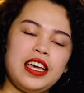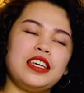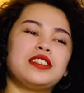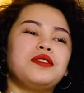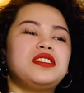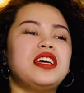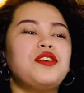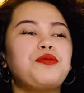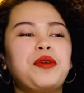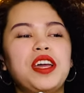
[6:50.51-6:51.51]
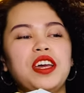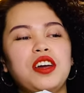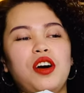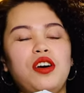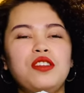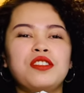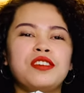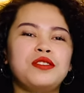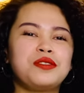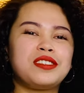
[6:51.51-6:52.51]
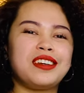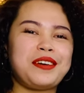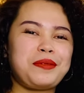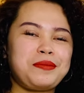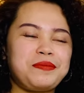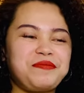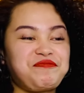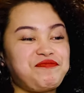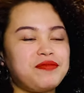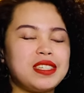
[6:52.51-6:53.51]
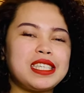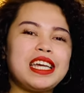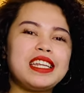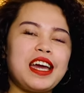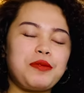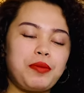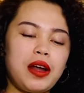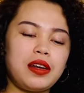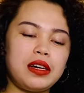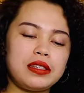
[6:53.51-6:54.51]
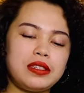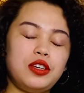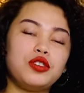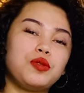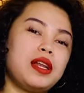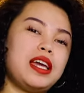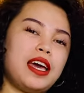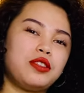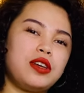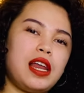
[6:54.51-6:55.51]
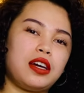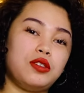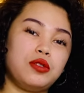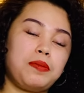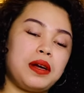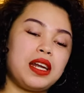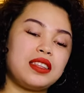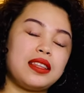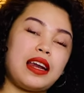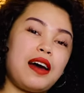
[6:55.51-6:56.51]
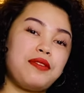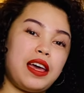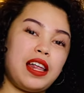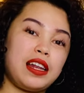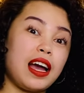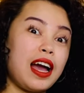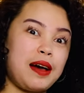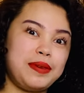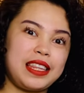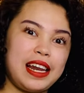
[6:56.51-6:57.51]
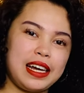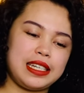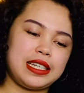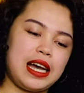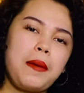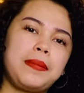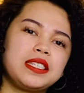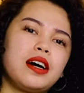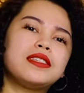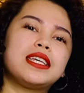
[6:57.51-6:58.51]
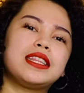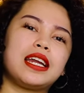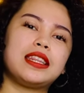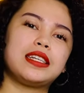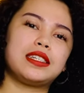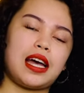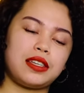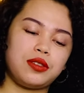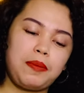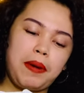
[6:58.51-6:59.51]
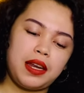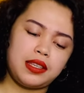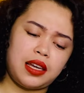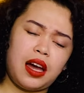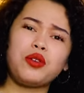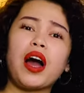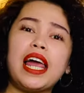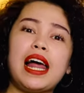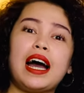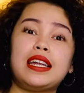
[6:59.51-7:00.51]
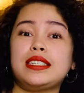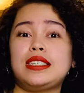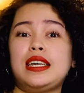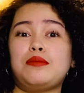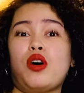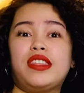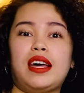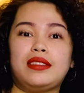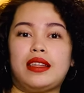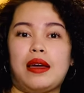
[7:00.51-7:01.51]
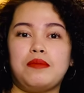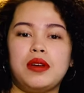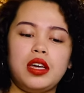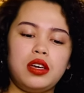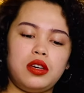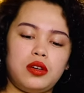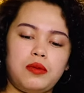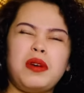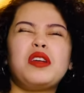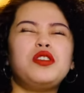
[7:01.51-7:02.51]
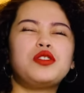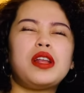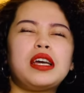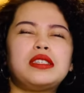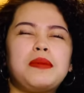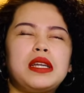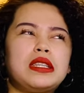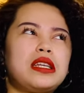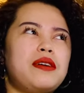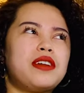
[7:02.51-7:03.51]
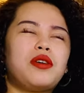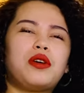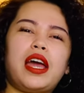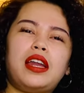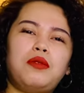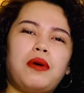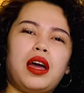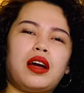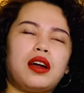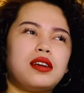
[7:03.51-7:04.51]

So instead of bringing all those um, skincare products, usually eto na lang. Usually pag nagta-travel, nagagamit talaga siya. Mas concentrated siya. So depende sa anong kailangan ng skin mo at that time. Pero usually kasi pag nagta-travel ka or anywhere,